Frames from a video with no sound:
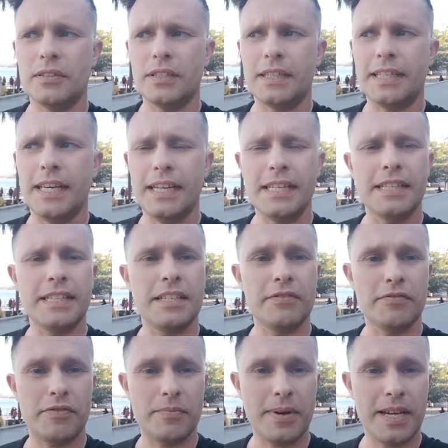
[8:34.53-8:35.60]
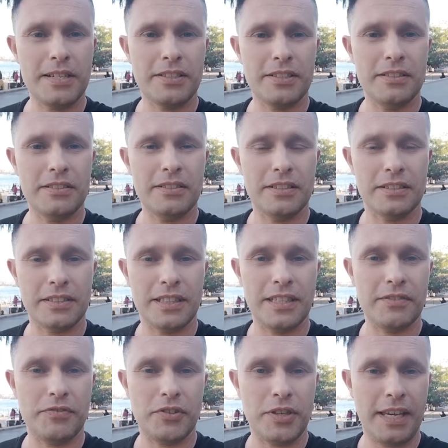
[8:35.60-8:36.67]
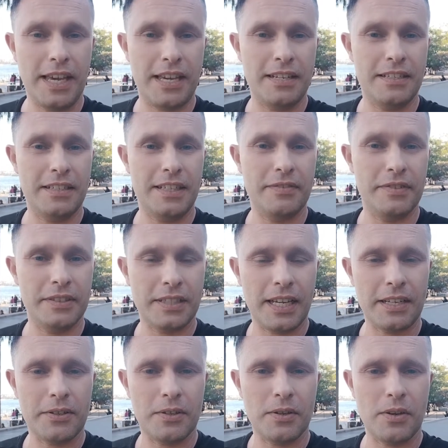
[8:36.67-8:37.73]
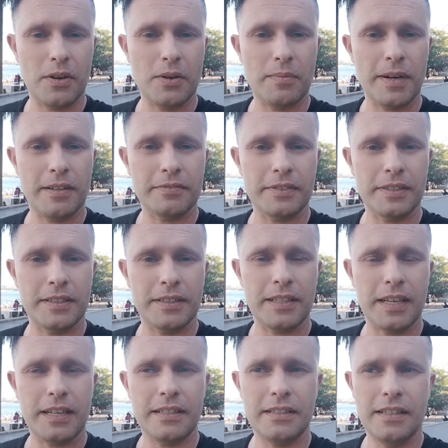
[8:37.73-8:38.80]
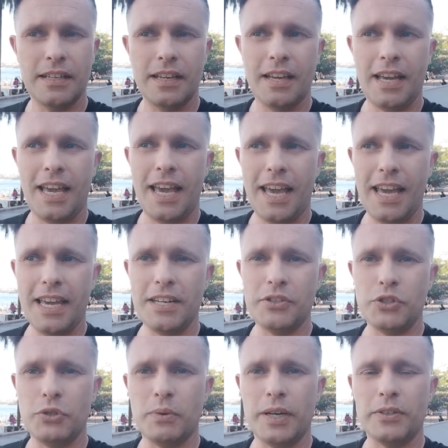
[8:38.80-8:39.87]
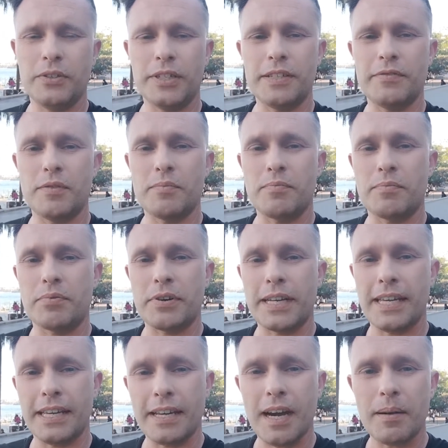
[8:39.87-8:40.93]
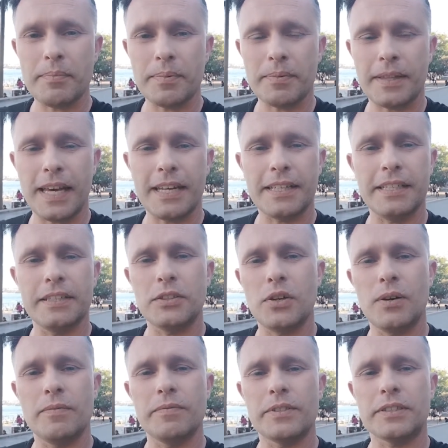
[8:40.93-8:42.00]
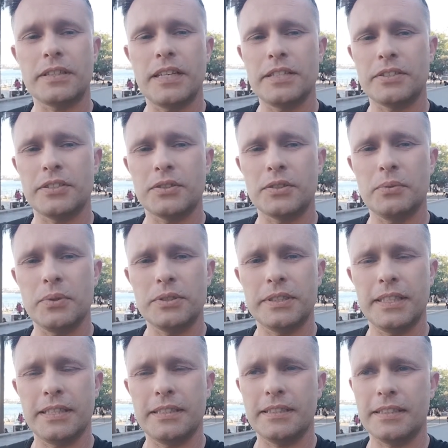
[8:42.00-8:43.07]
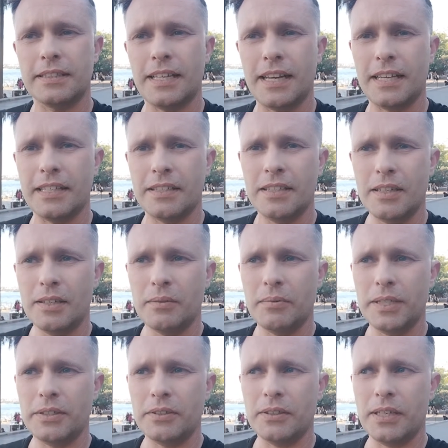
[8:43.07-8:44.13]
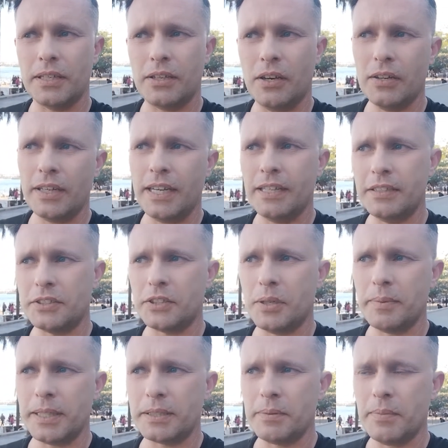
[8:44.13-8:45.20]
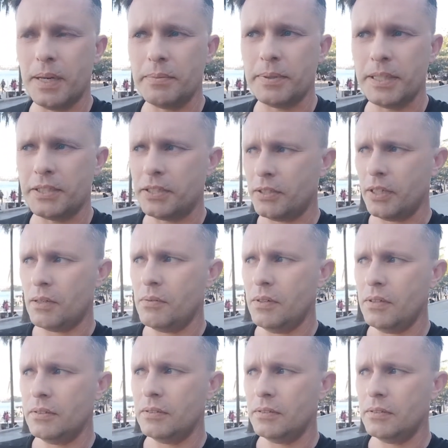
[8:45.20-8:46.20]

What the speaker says: getting the information to see if you can even take her home after the date, and you are not even bringing up that in conversation towards the end of the date, when you're like, okay, let's go back to my place, she's like, what?